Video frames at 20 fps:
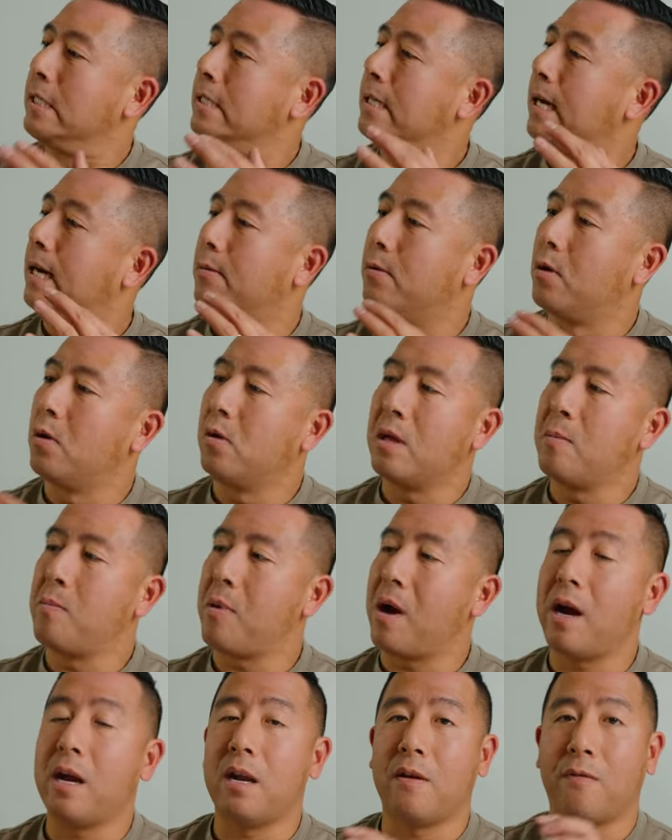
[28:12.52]
I would only
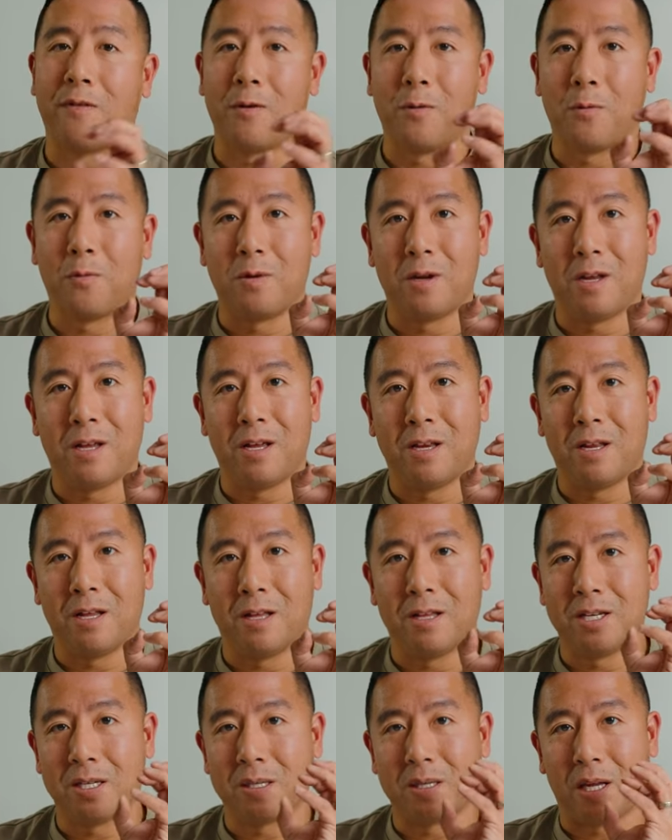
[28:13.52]
buy it if you
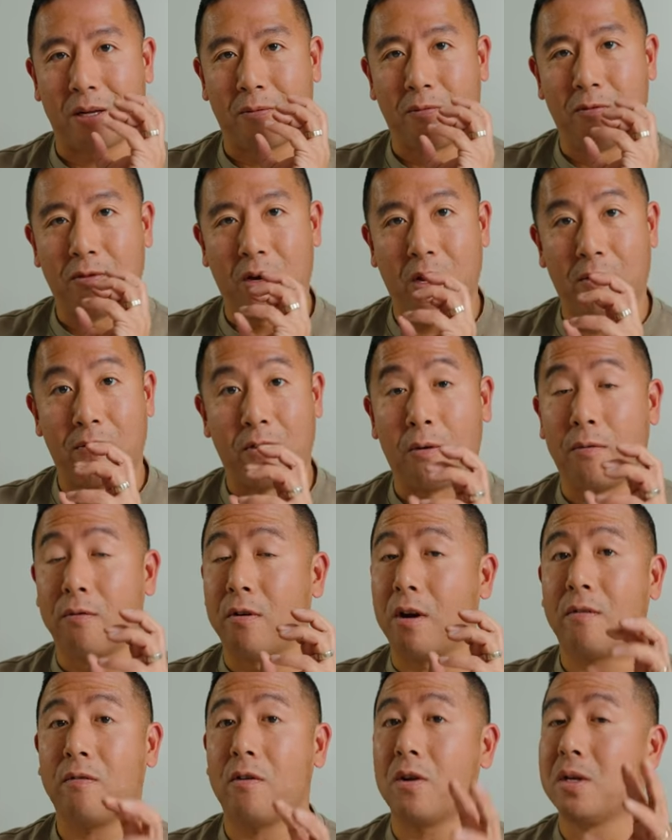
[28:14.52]
need just like, if you're
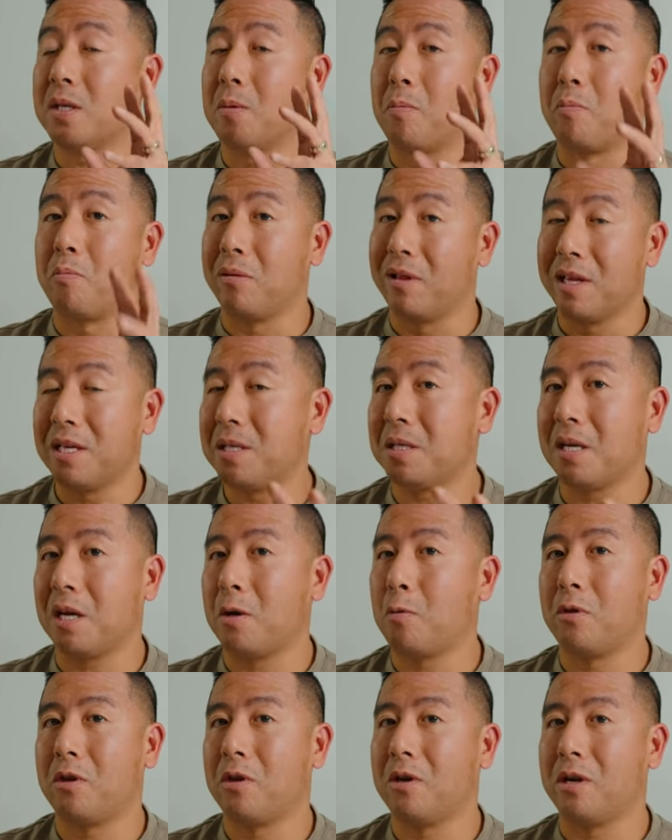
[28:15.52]
very, very
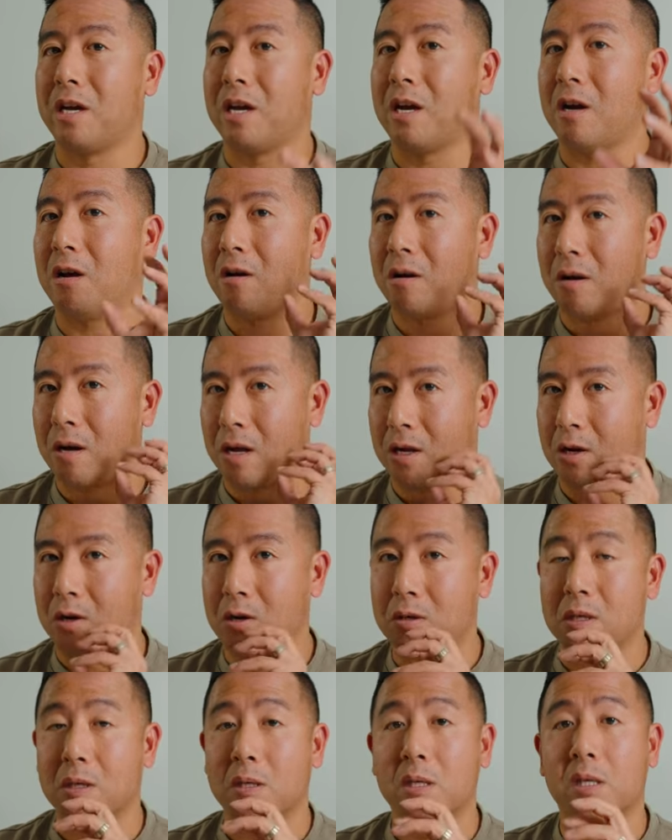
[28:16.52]
simplistic with your gear and you're
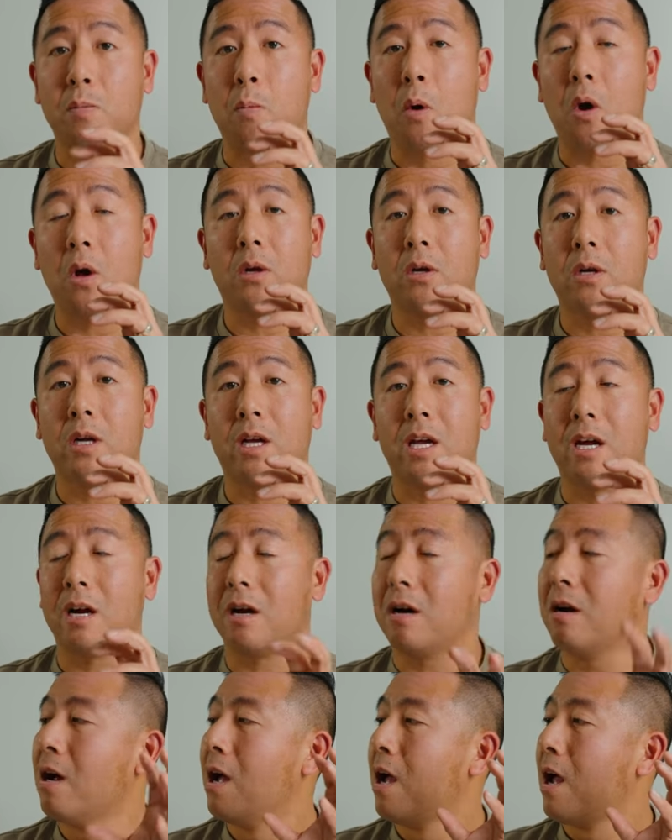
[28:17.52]
using smaller
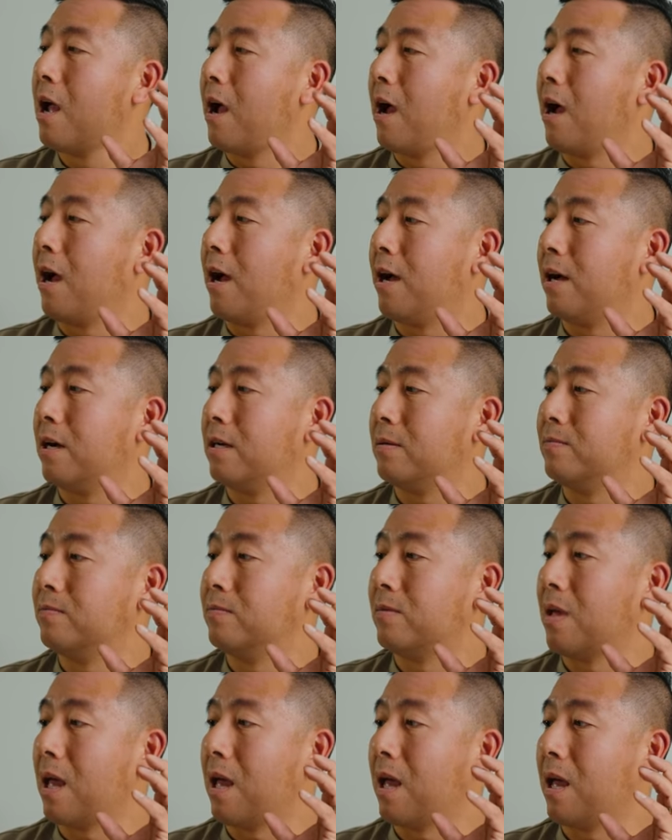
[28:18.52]
gear,
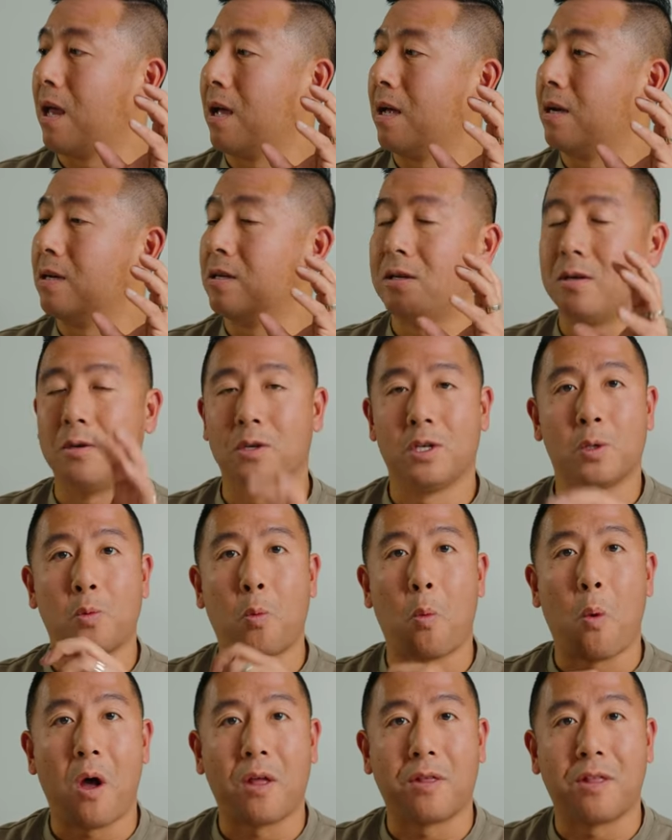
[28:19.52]
and you just
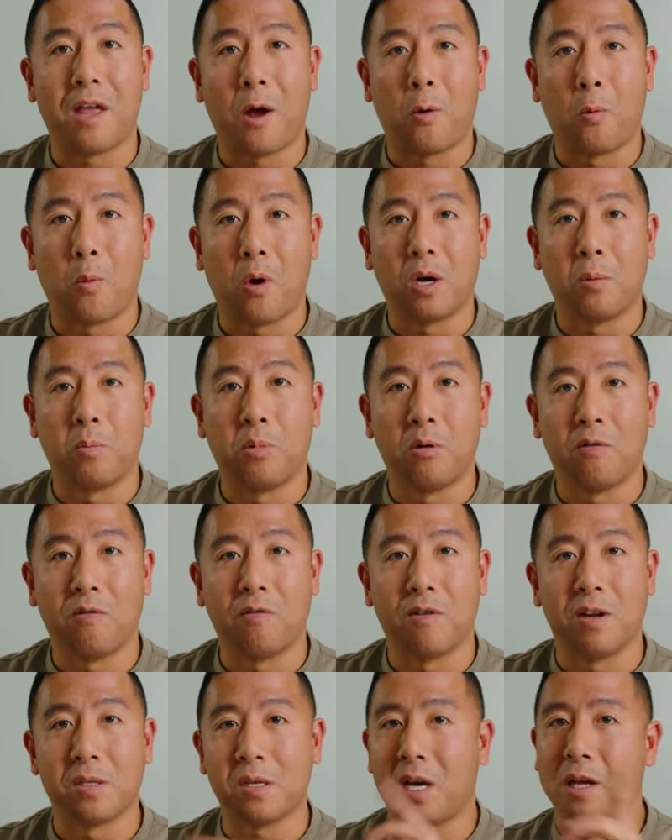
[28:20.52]
want that
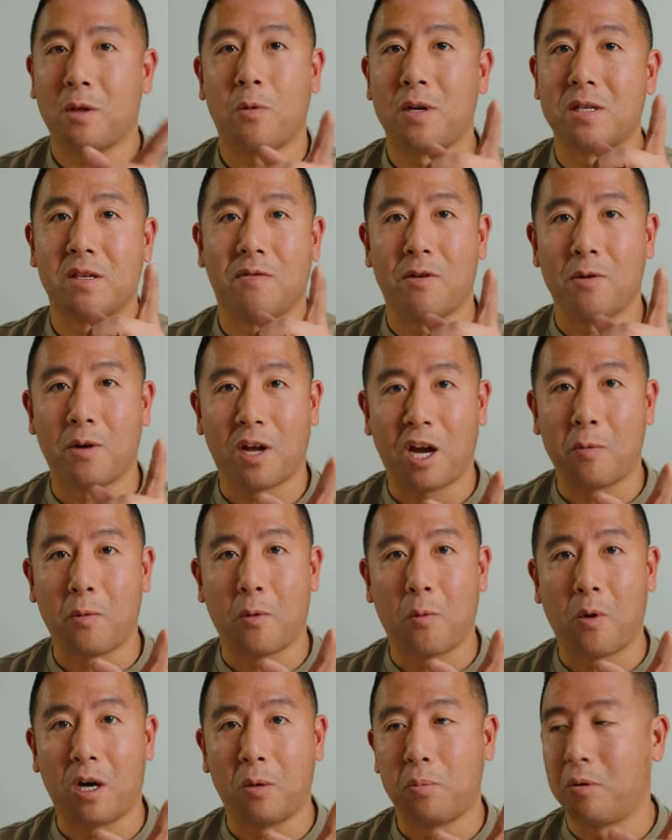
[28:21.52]
waterproofness. Otherwise, if you don't care
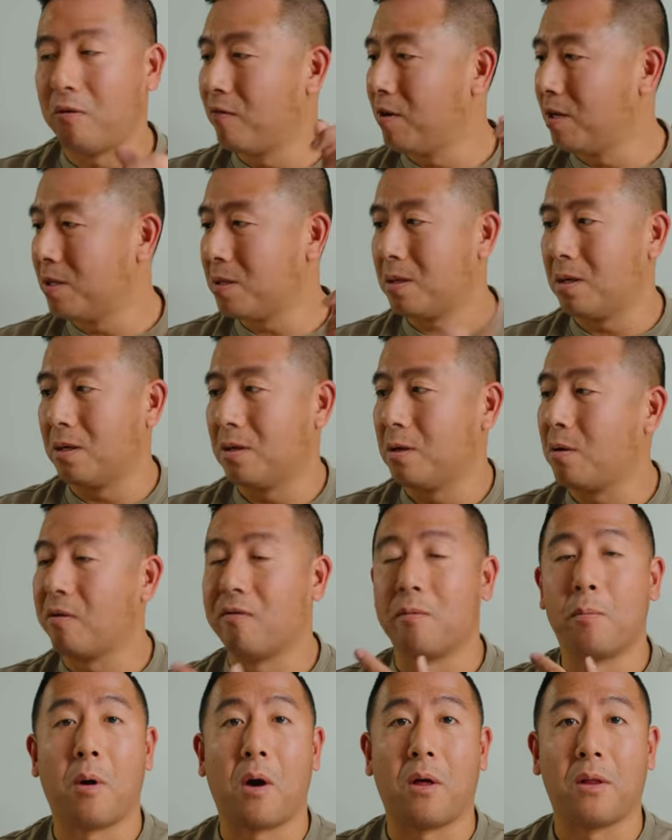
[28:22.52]
about waterproofness, don't
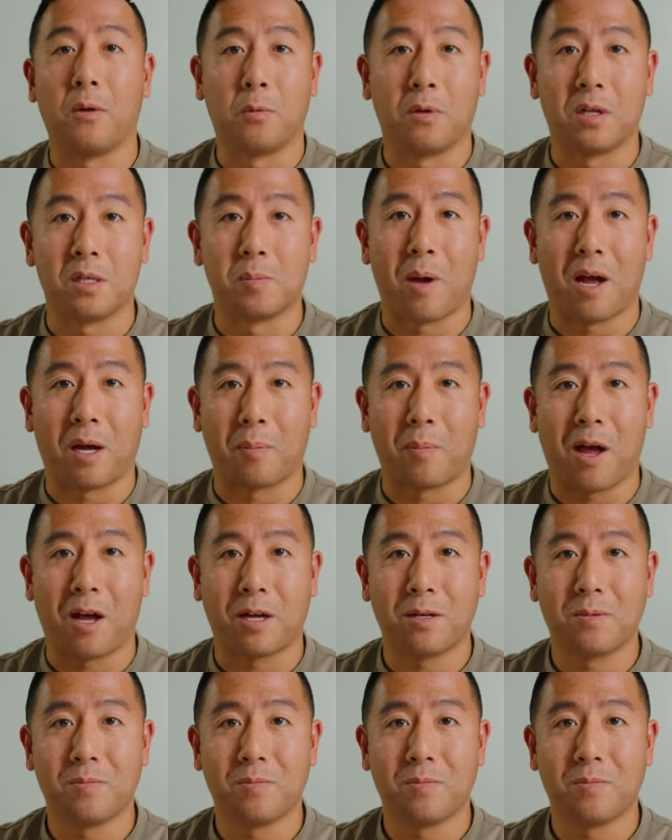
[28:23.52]
even bother with this backpack.